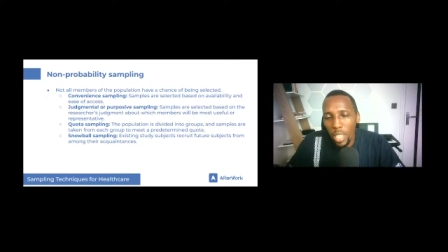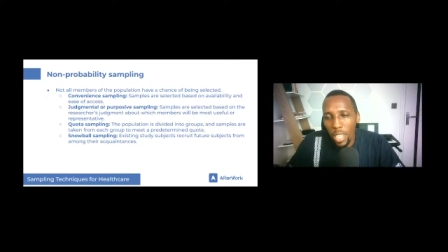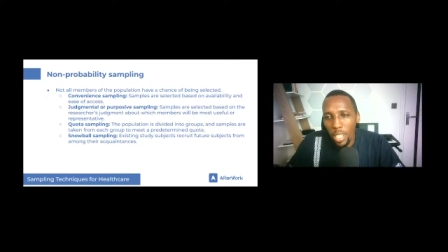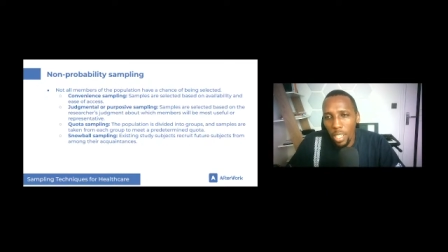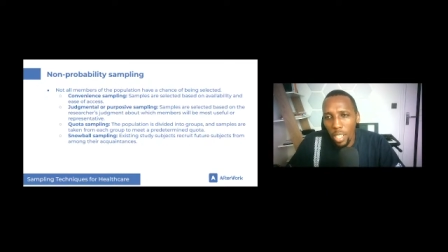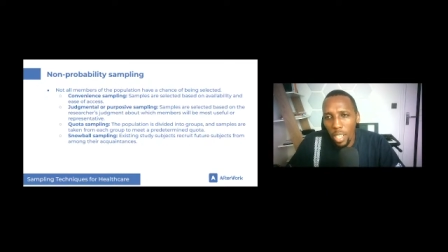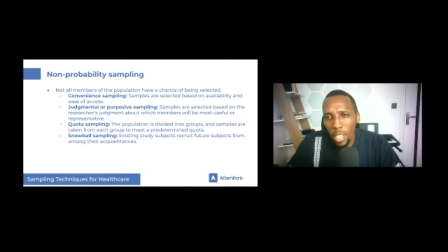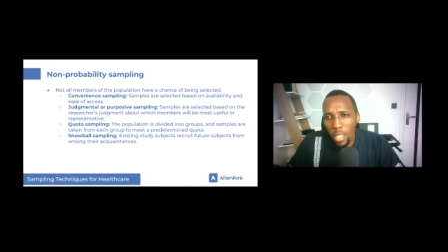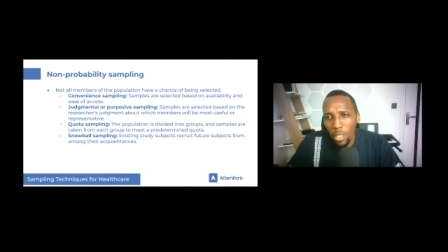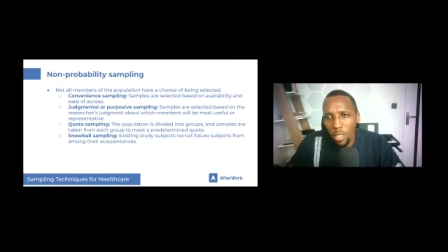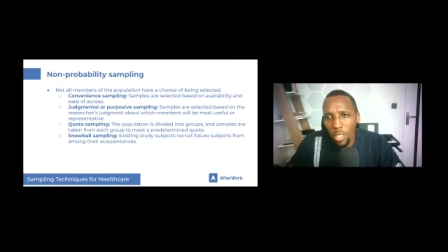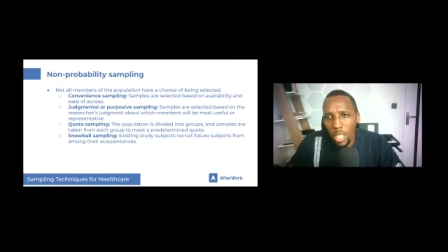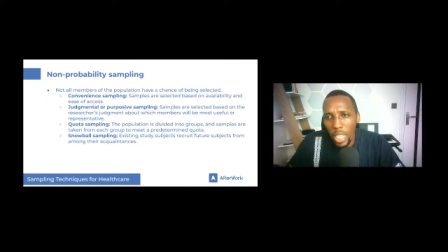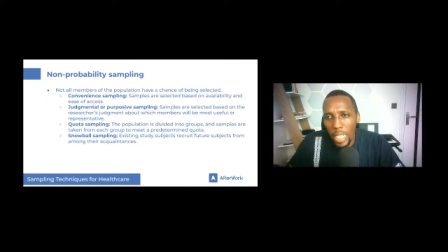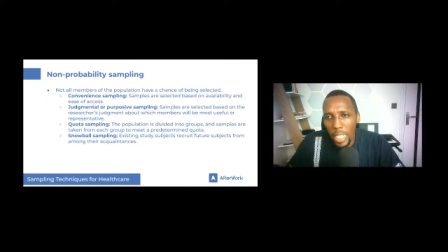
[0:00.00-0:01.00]
and click
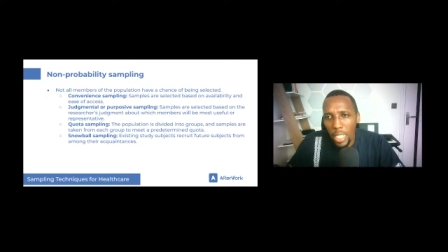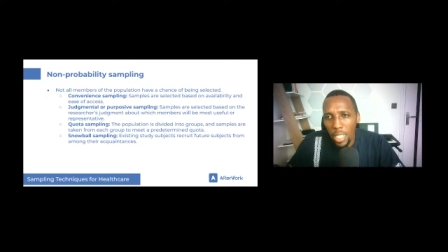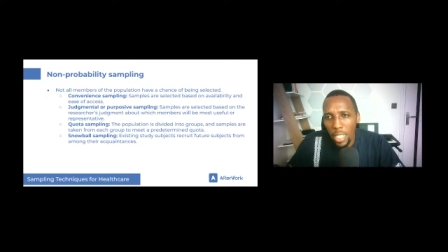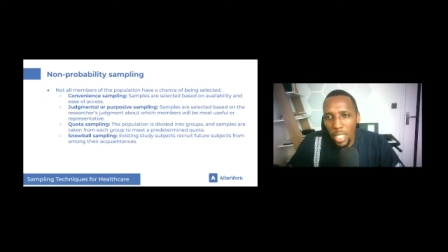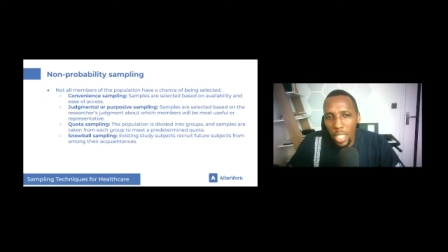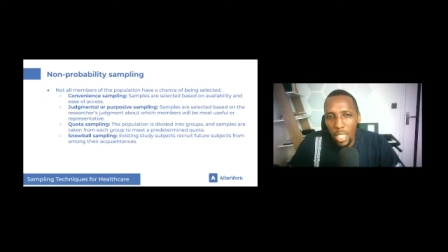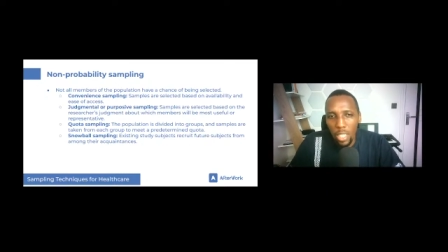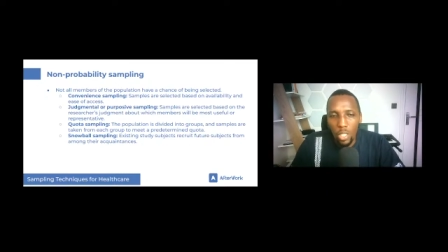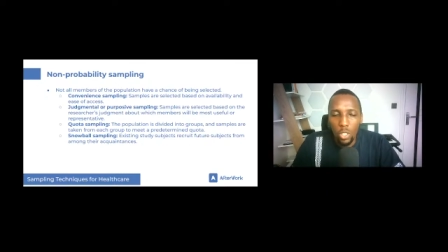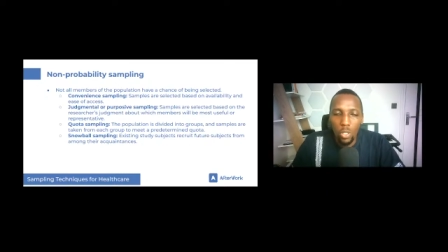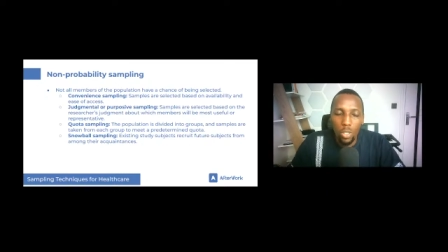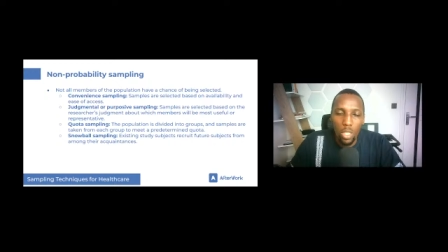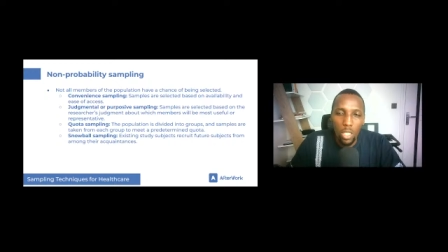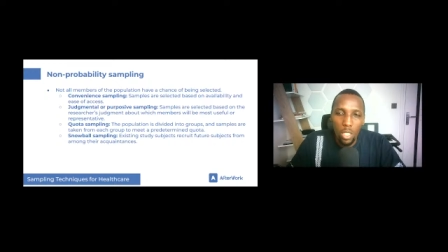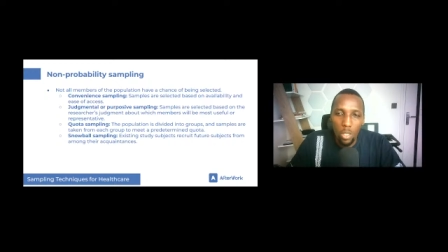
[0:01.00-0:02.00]
on the link, and it
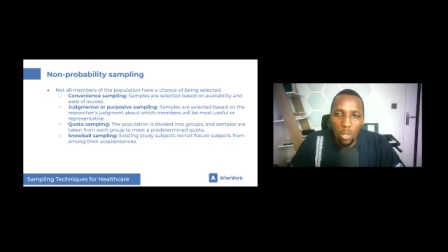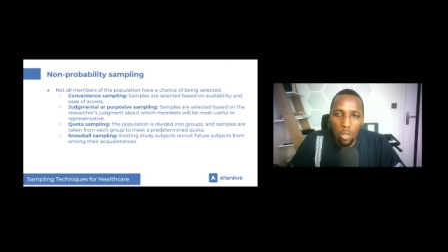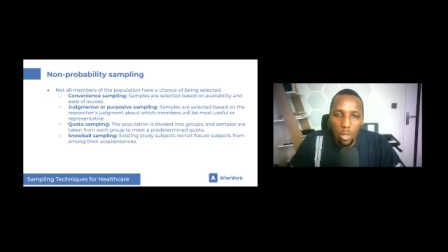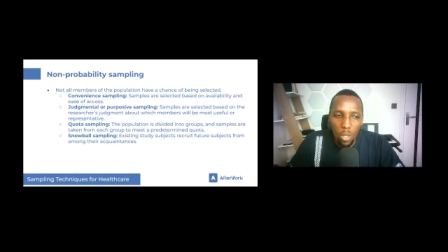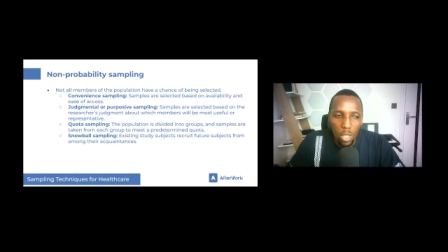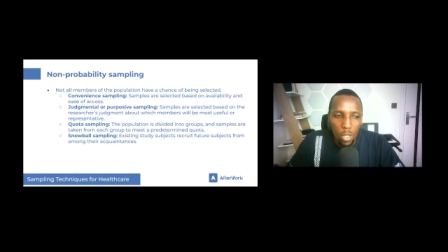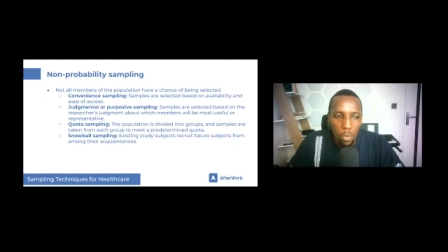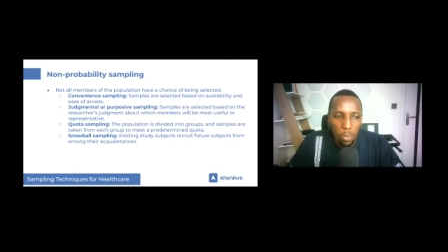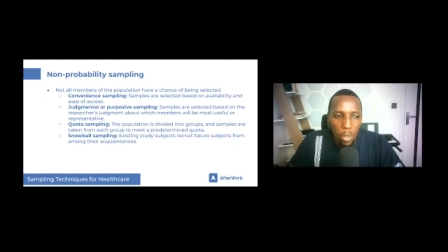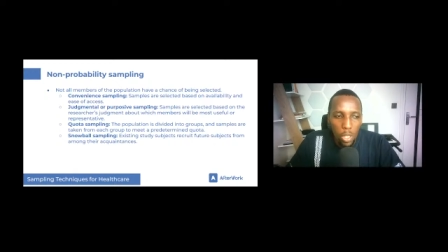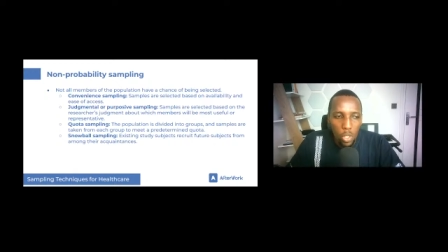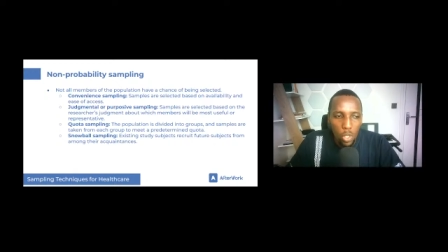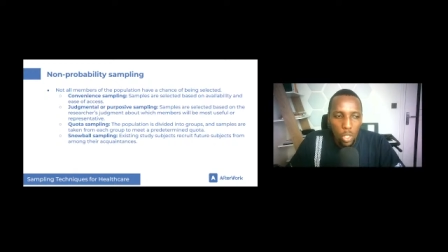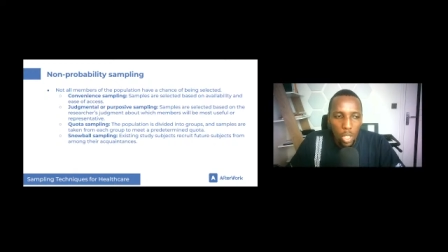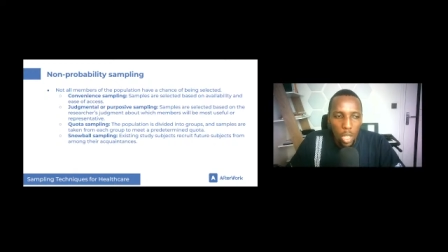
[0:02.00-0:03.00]
should take you to this
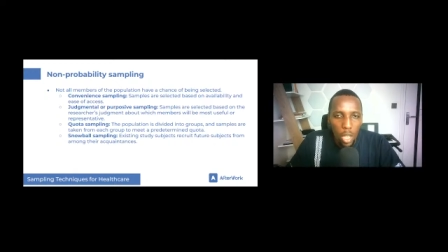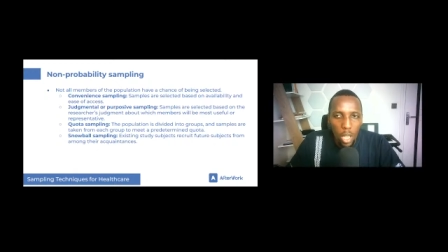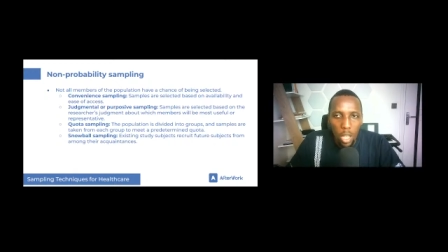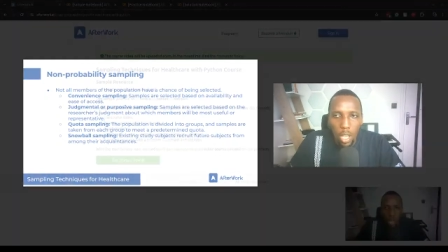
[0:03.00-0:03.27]
page.